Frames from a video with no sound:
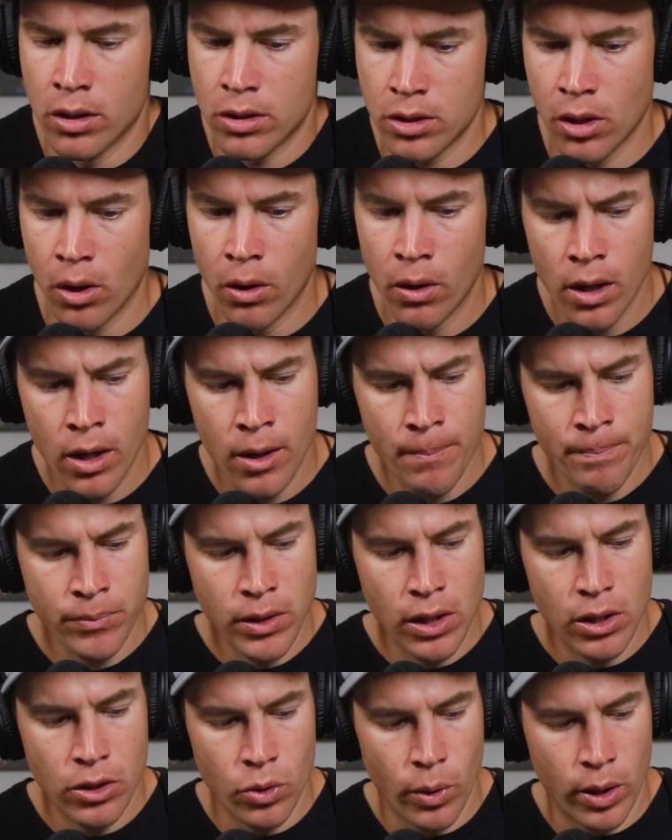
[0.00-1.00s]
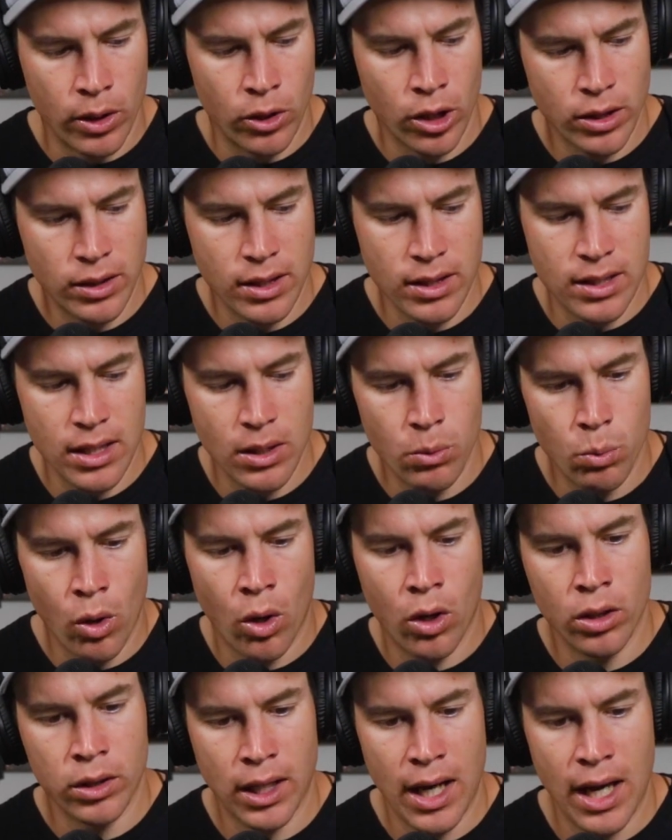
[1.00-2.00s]
So do I look to see
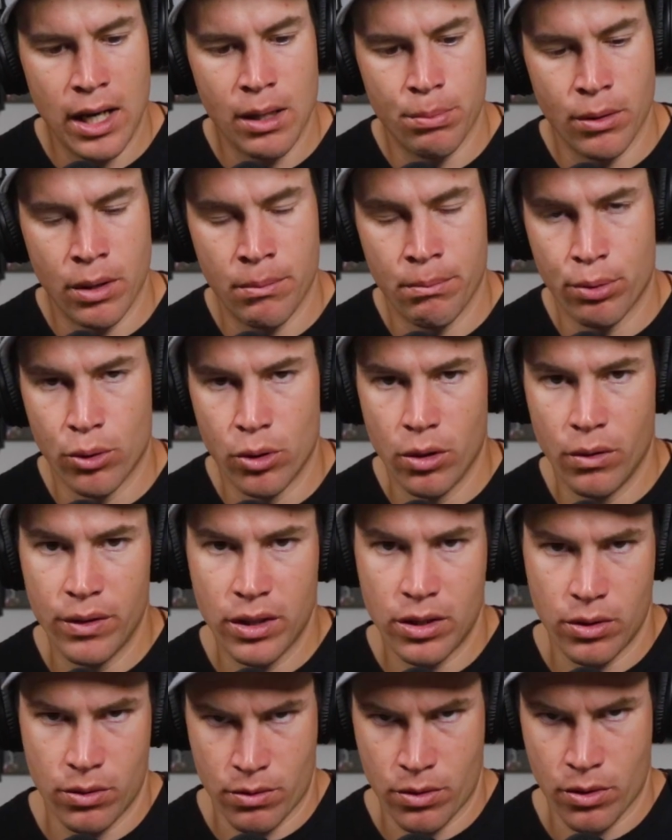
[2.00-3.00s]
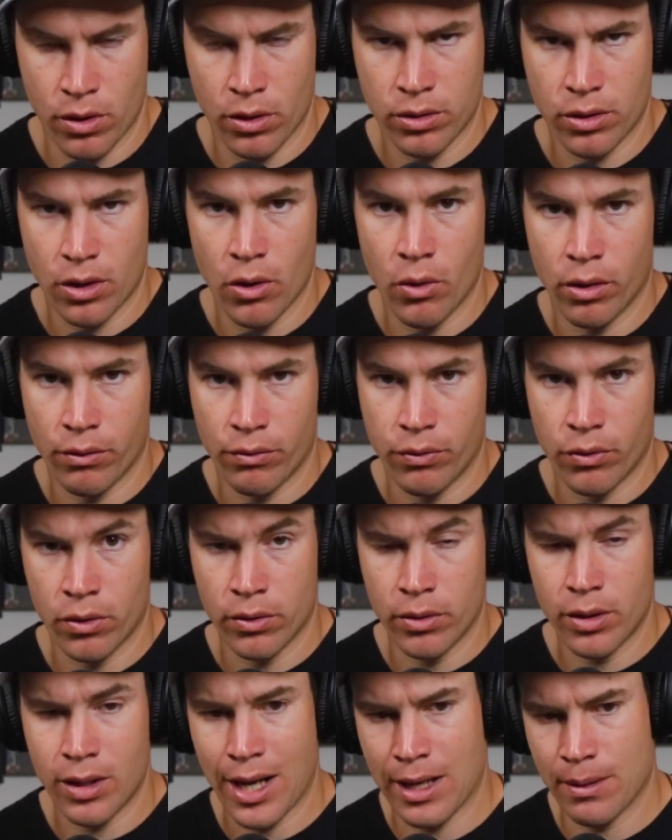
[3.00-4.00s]
Walton kind of improve his results going
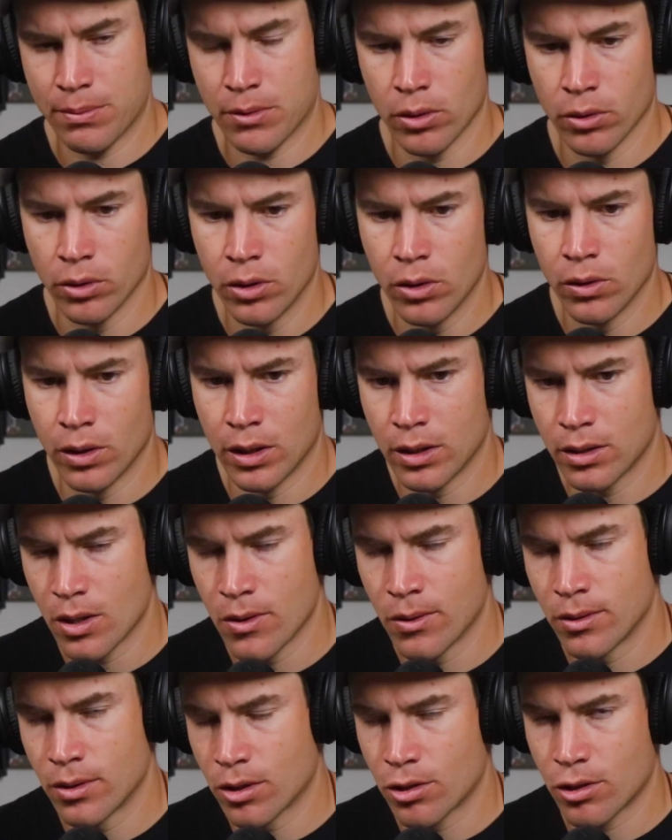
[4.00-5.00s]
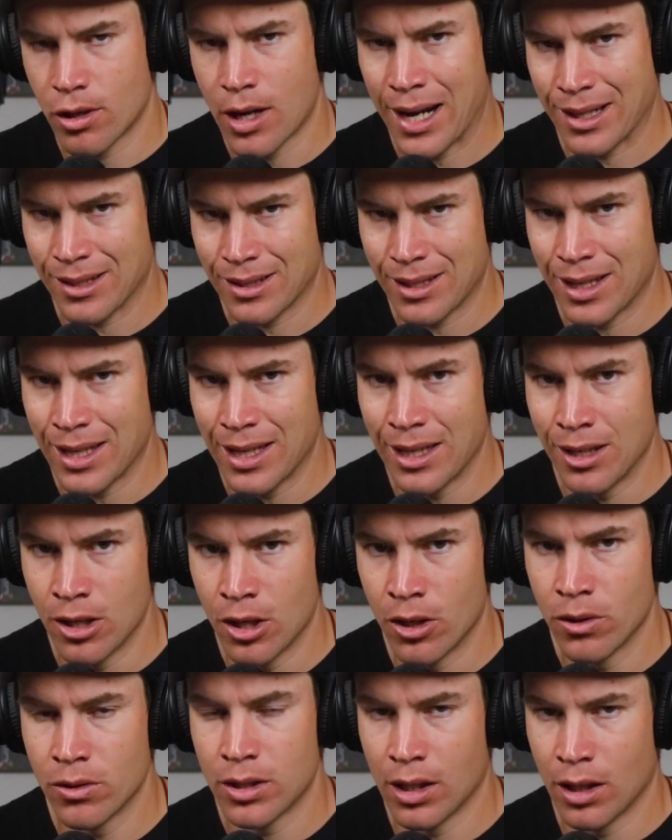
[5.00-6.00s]
forward? Absolutely. He's going to tracks that he
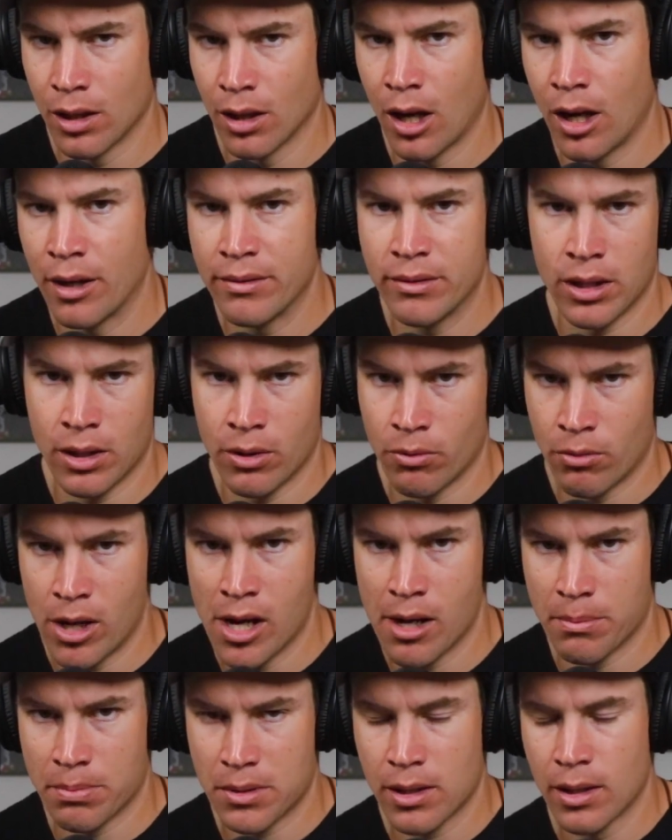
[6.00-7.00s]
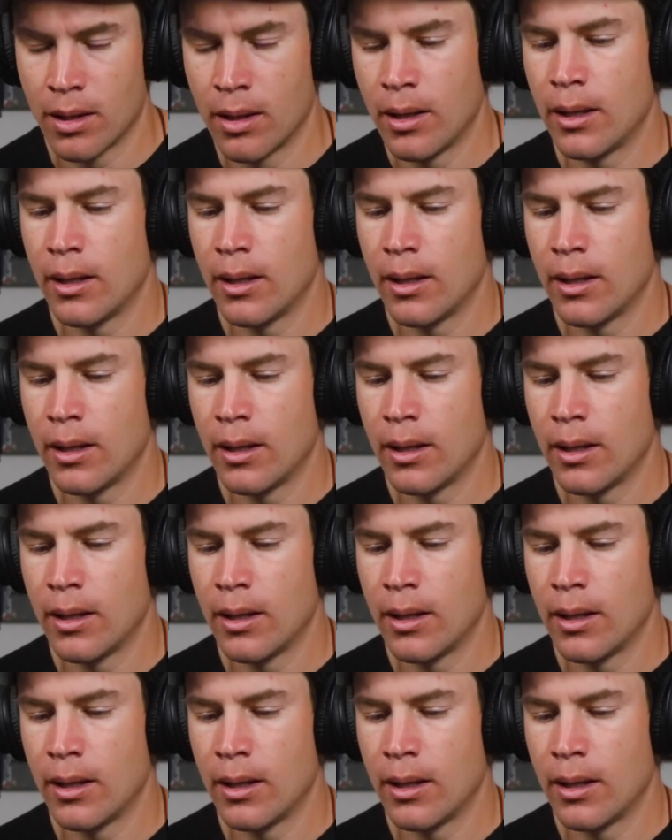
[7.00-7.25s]
knows, he loves, and he rips.